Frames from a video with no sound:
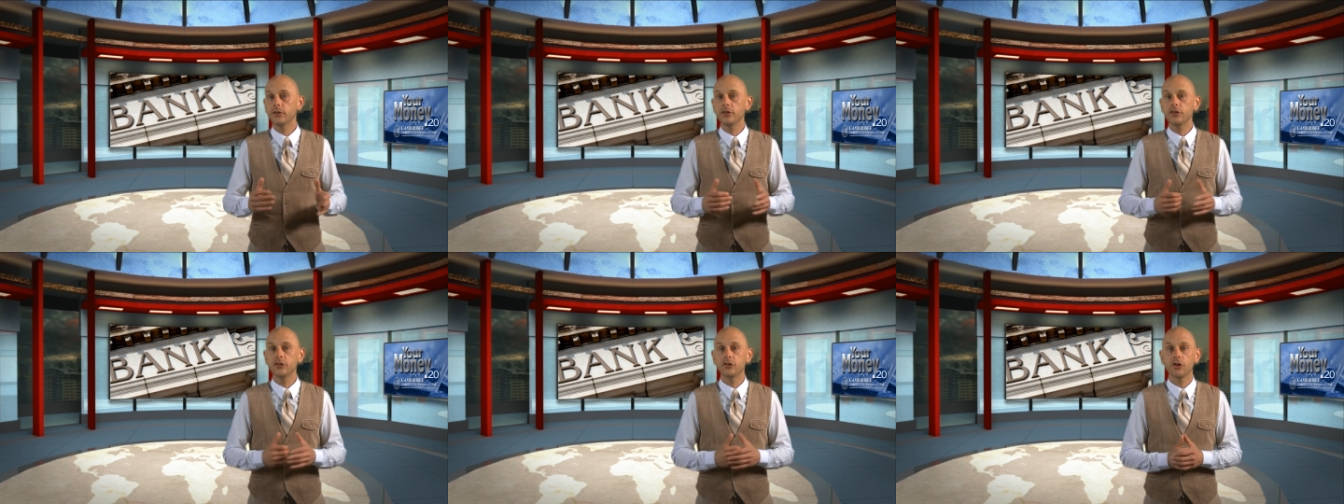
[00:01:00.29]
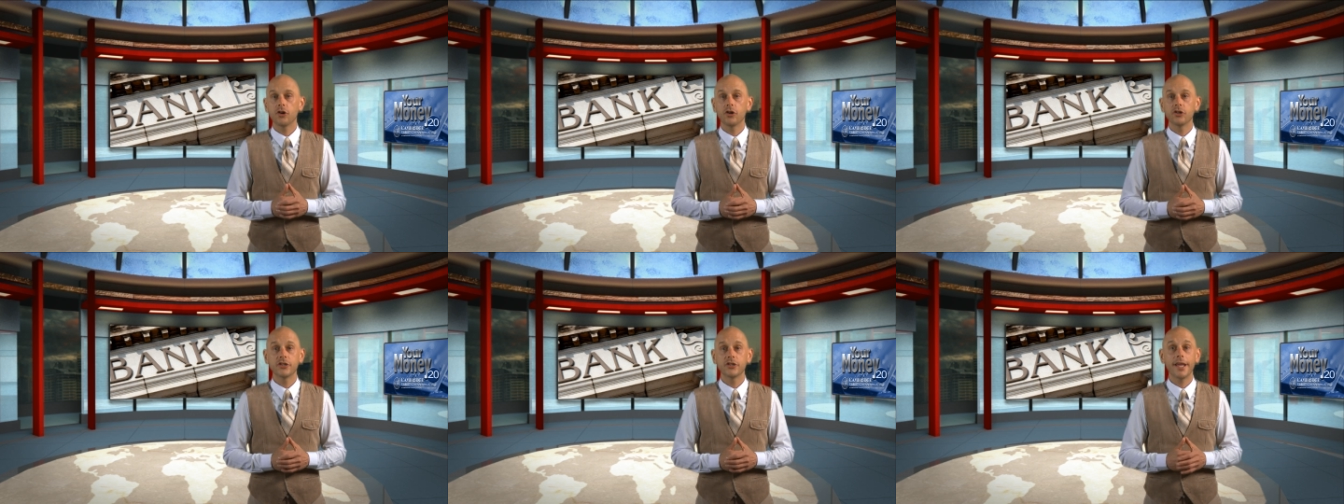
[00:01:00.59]
can
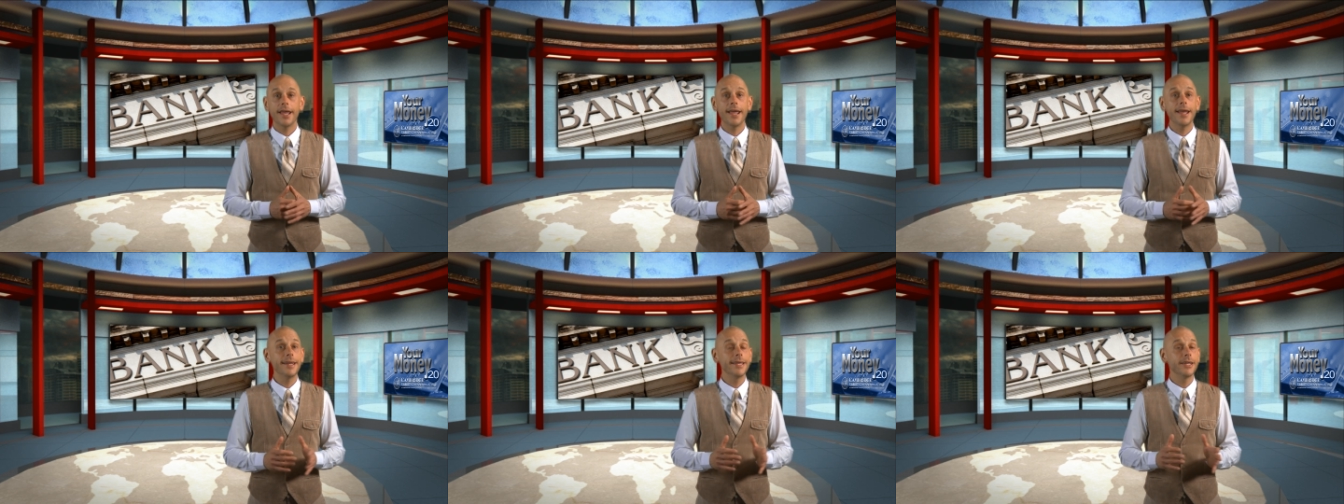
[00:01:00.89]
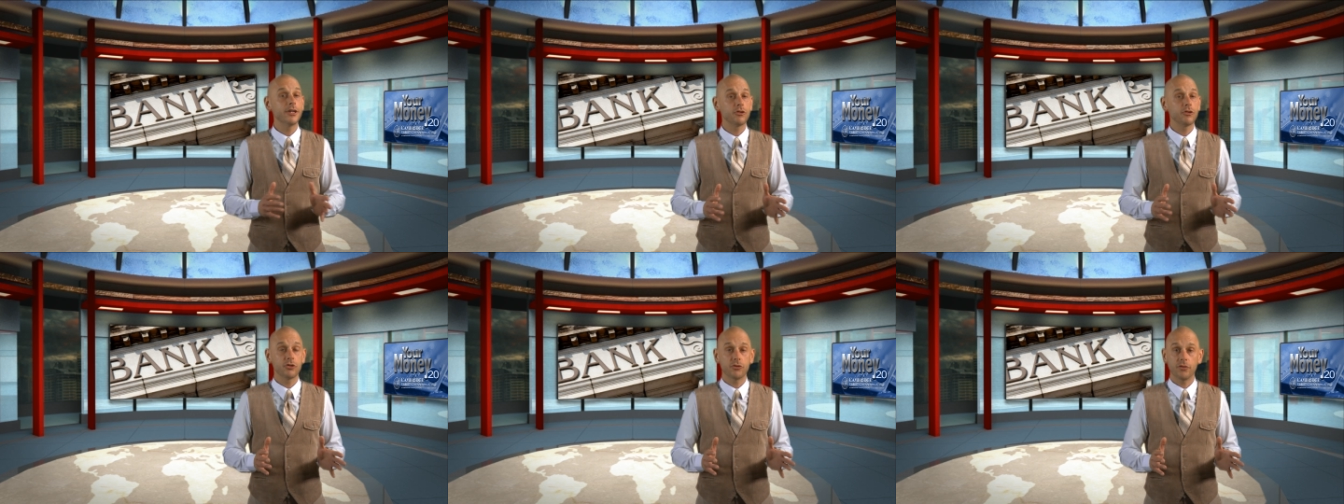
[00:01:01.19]
charge any
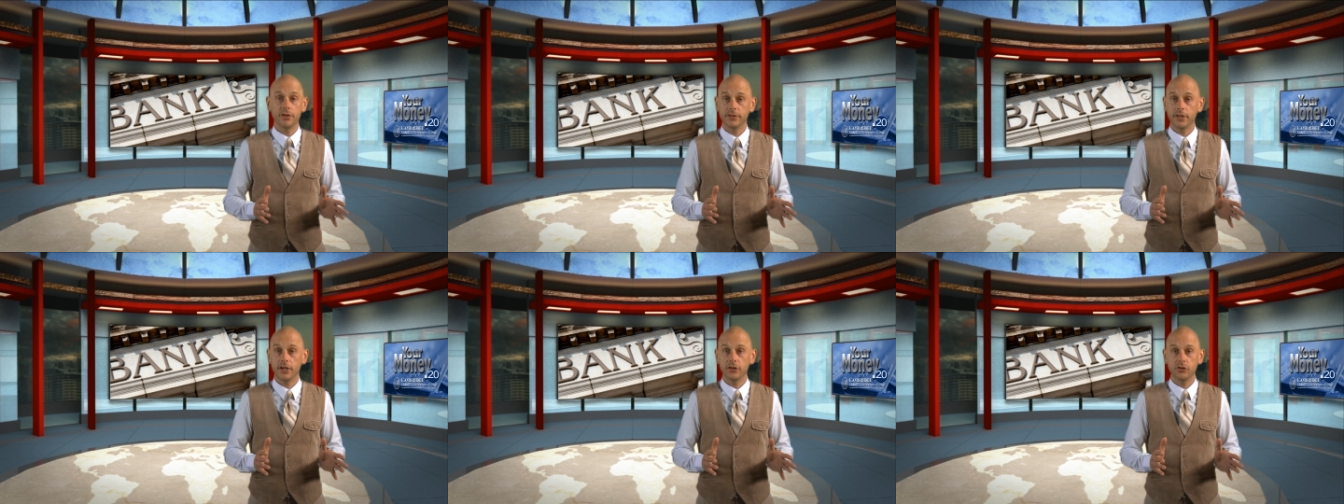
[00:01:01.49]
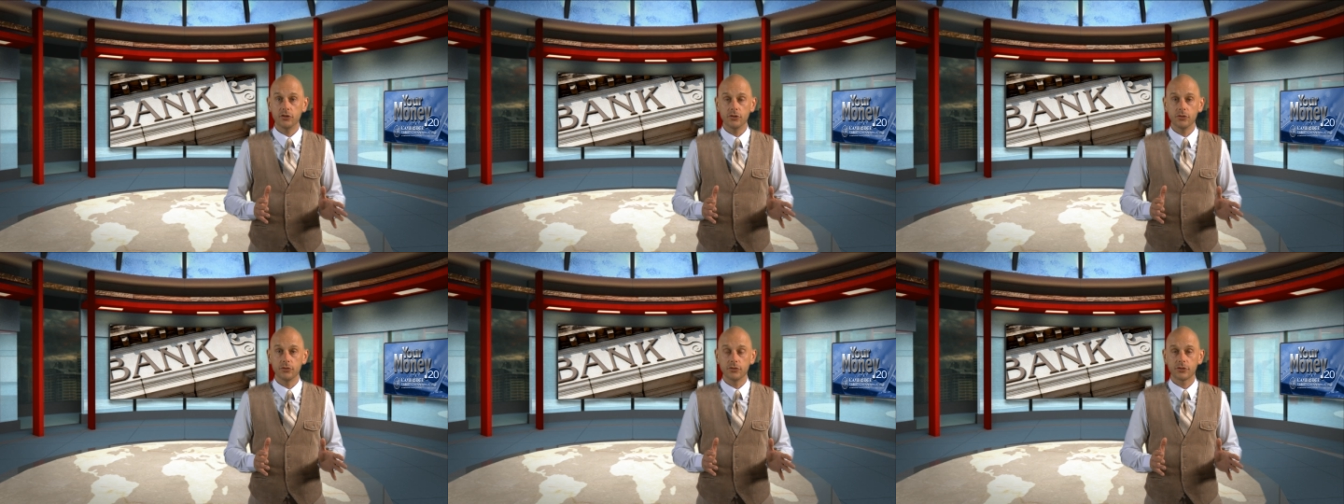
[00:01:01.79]
interest rate they
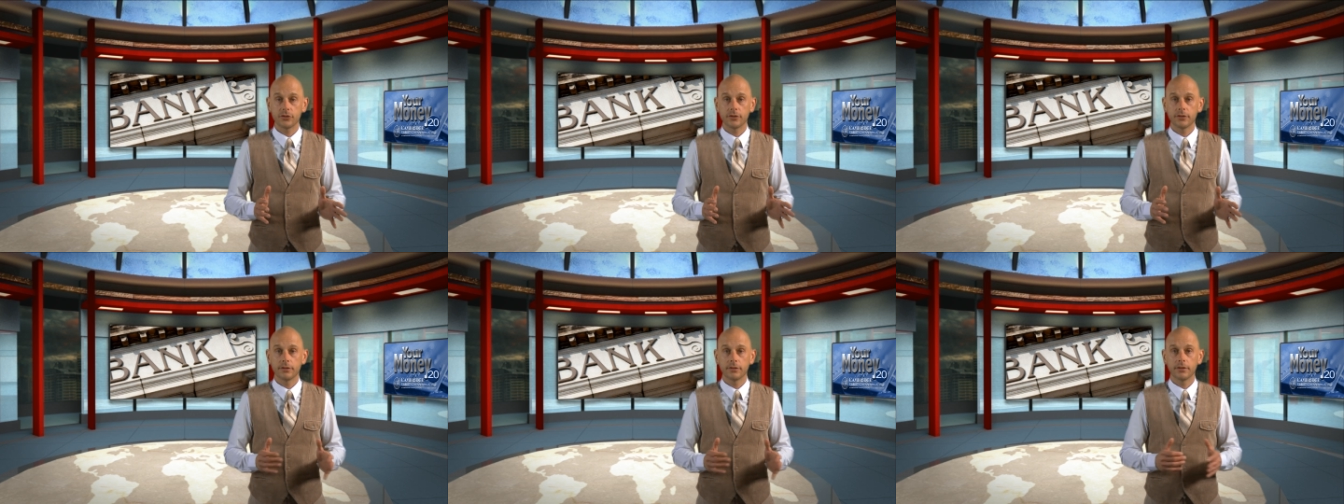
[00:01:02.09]
choose.